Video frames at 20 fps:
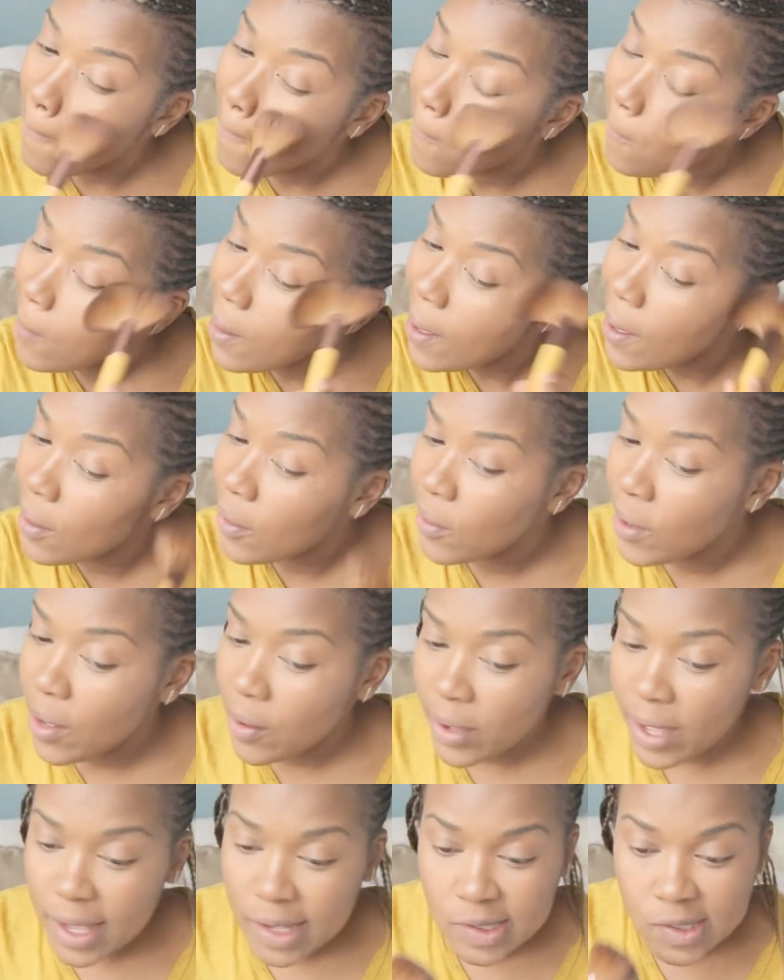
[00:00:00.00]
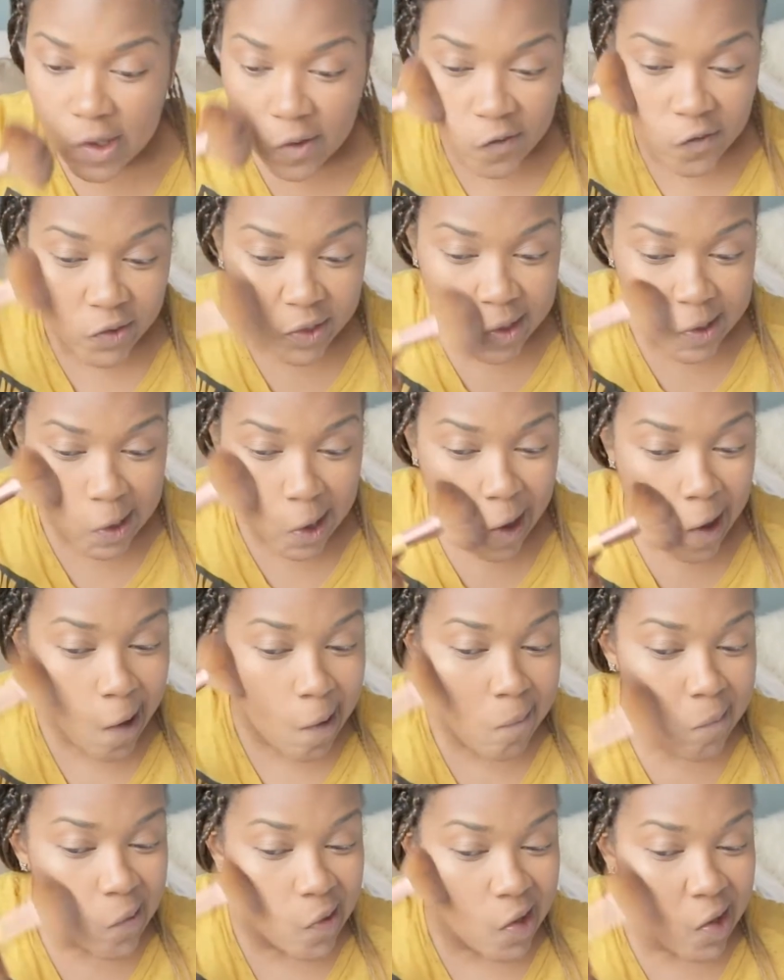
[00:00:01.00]
Wow, okay, so for the
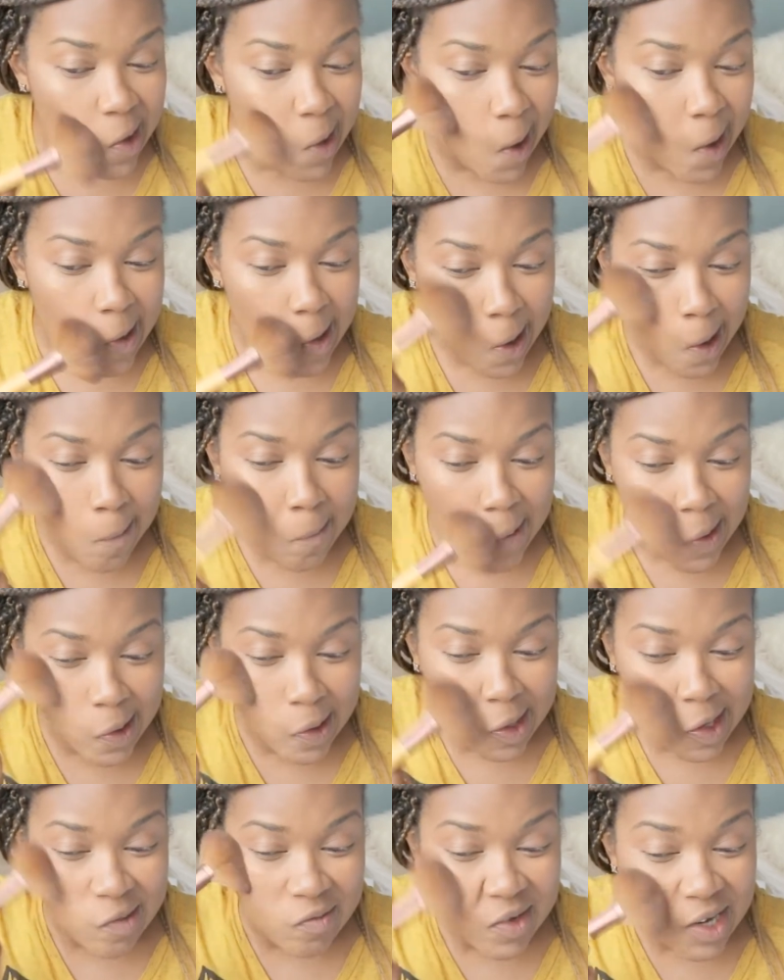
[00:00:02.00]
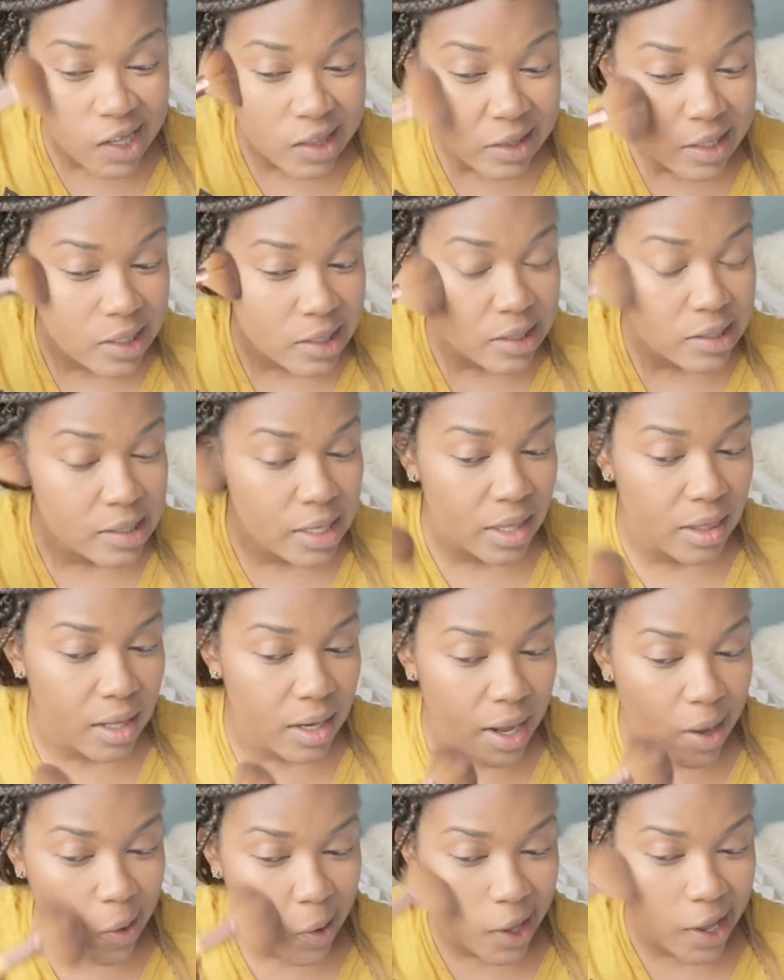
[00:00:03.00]
time being, I think I'm gonna leave it at this and then
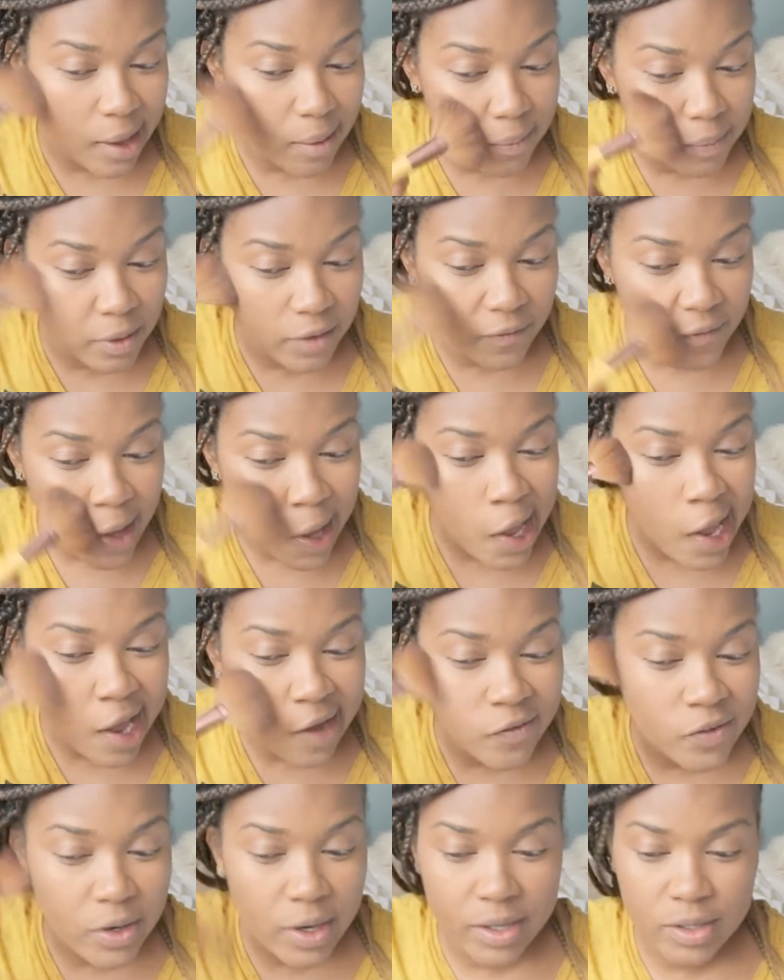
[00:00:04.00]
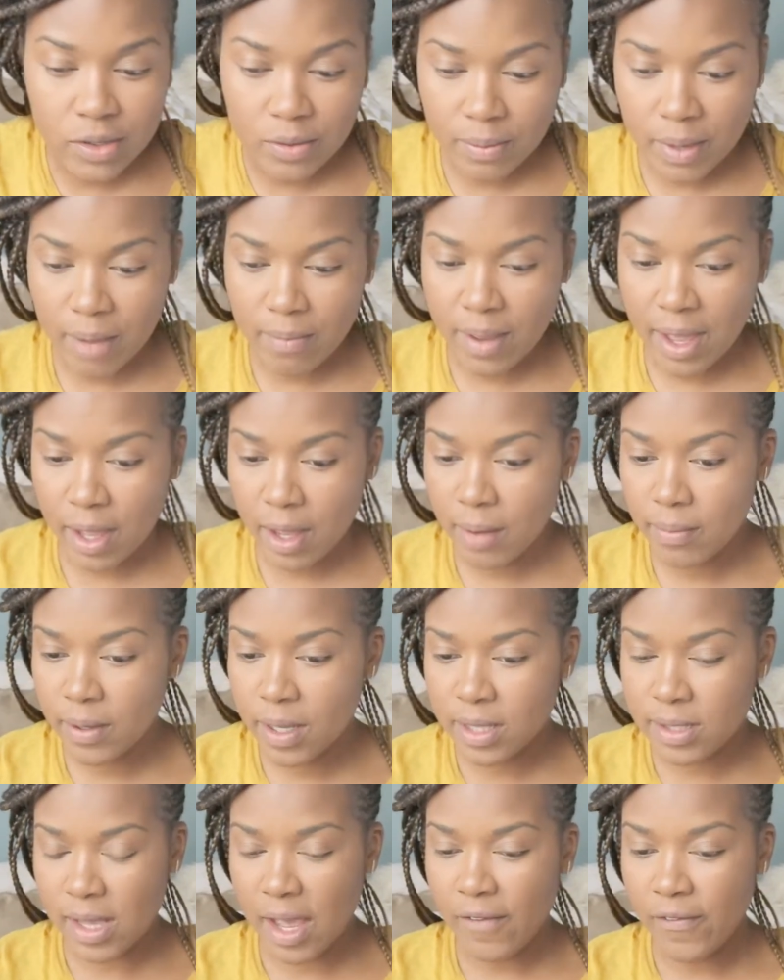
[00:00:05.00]
I'll amplify after I do my makeup
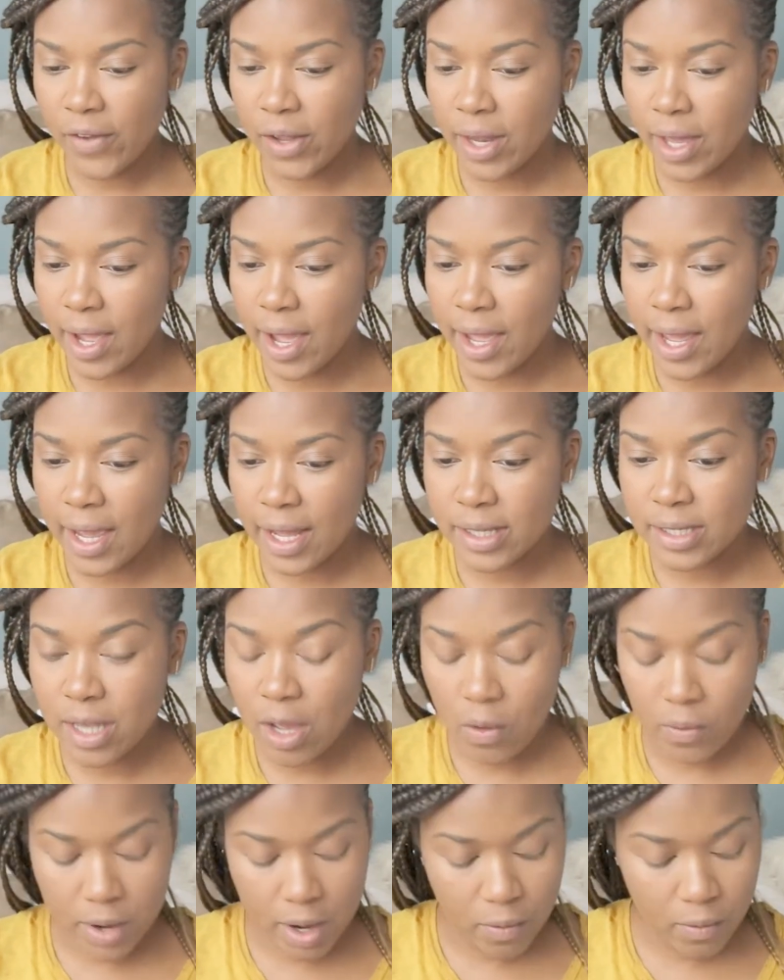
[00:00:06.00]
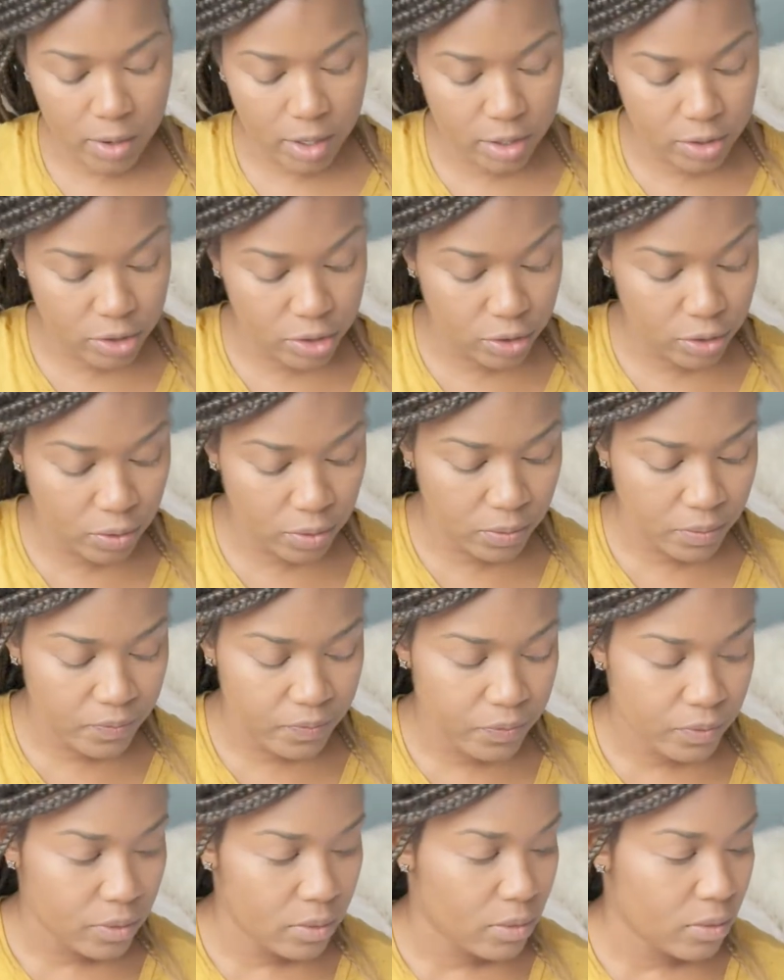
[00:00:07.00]
because I feel like I can't tell what I wanna do
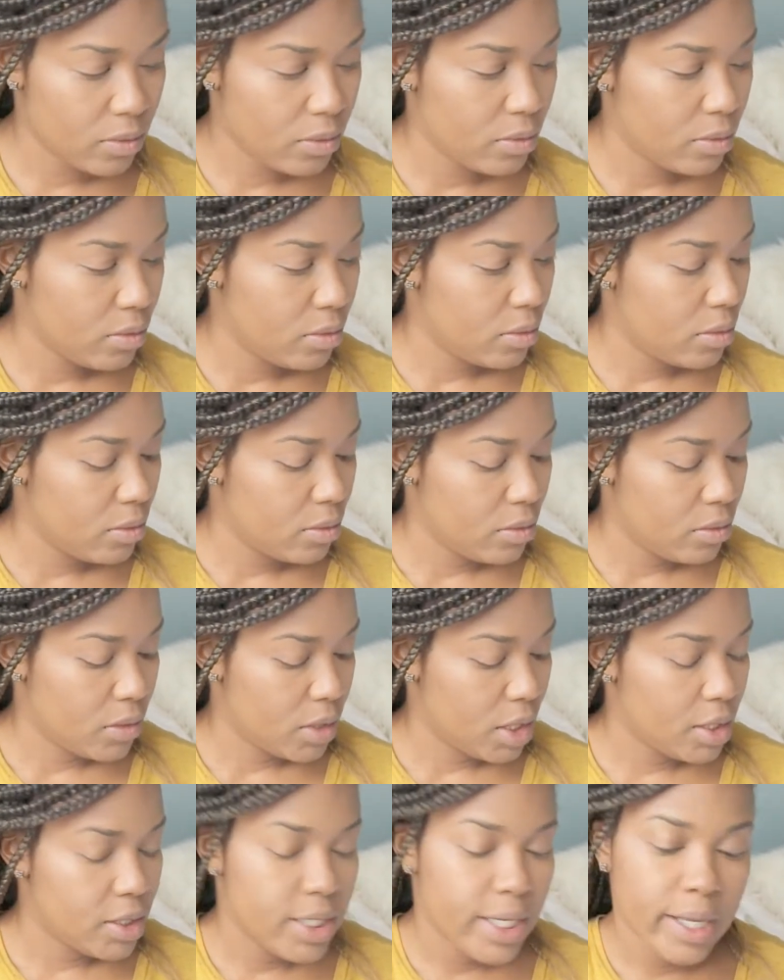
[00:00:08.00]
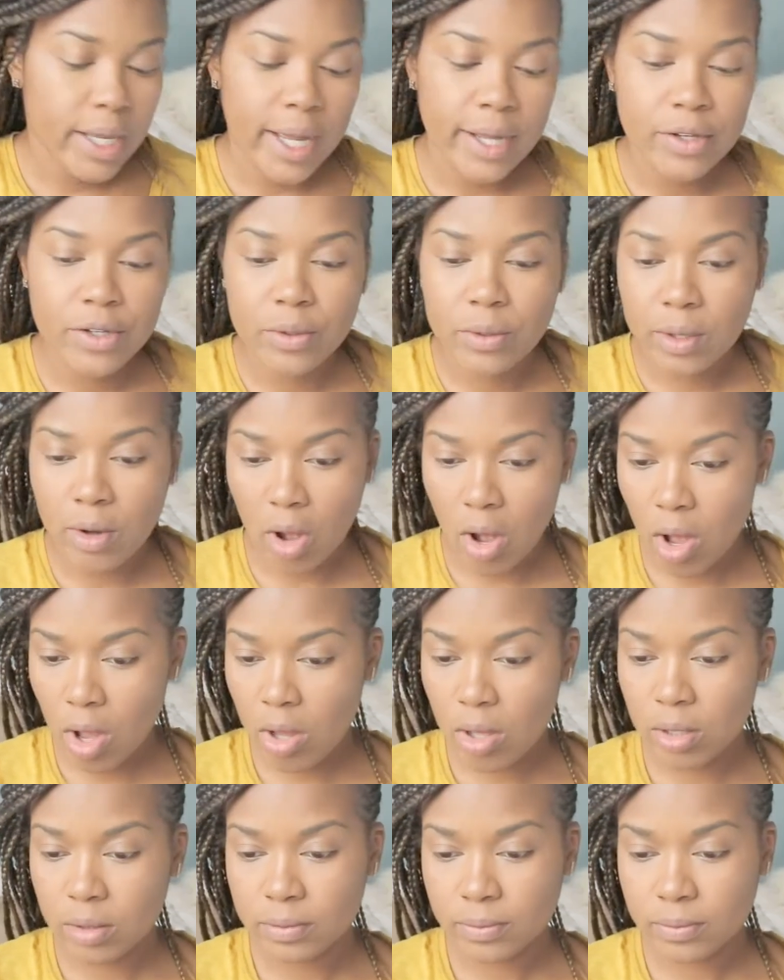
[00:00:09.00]
until I do it all.